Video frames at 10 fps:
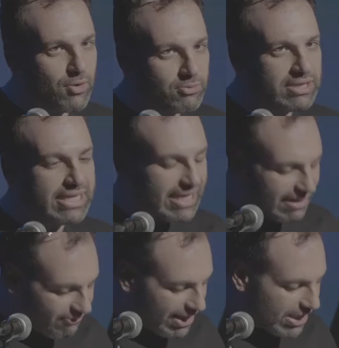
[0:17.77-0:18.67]
only
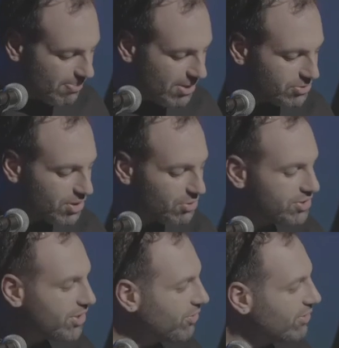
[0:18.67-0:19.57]
available to
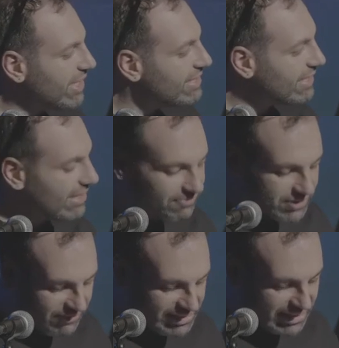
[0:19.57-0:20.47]
those curious enough
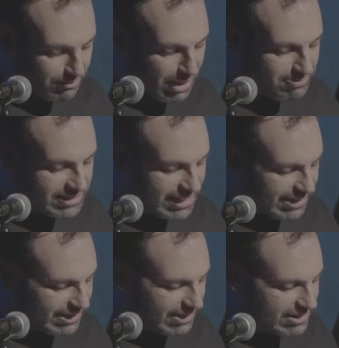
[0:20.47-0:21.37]
to visit the
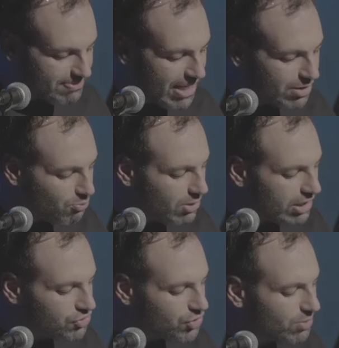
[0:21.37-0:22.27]
website, is about a
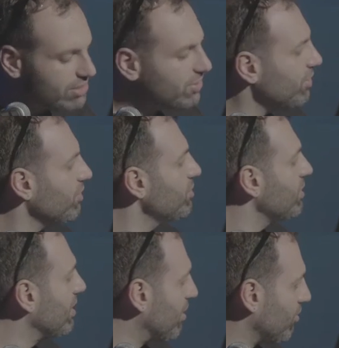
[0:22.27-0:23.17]
witch who has
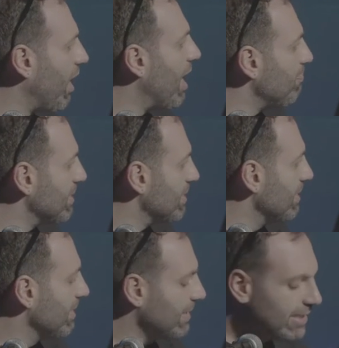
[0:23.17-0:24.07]
cursed the crops.
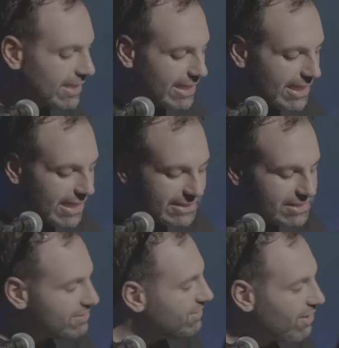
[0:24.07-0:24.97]
It
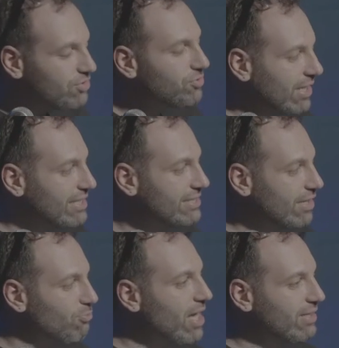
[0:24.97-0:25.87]
does not
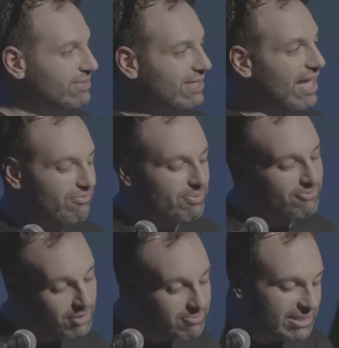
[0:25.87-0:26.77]
translate well to live
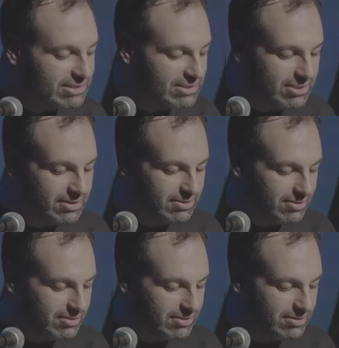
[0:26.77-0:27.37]
performance.